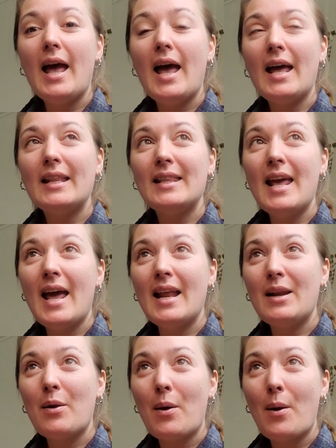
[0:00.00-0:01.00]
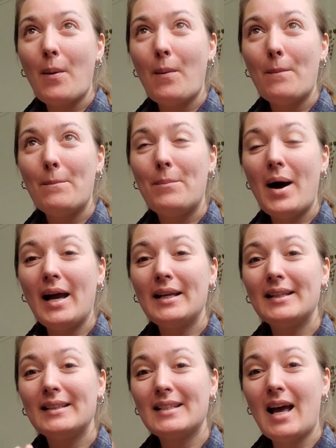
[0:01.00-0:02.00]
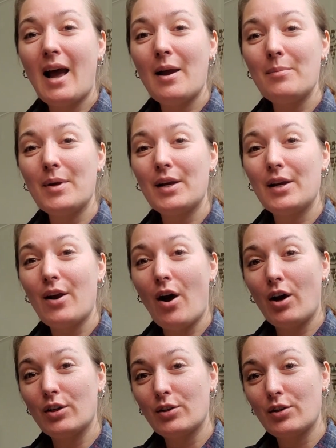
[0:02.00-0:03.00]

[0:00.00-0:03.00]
And then by the time it got